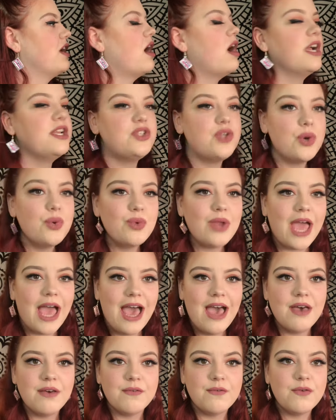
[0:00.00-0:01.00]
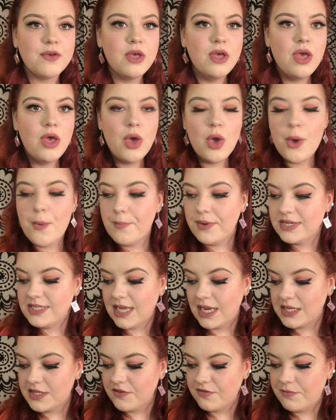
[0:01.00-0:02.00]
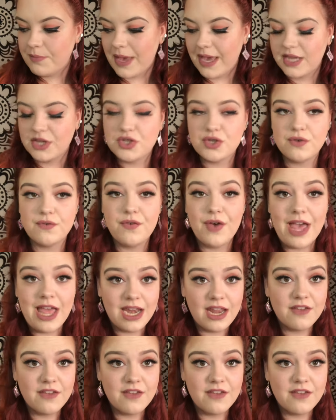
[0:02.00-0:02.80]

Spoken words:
I don't have protective packaging for any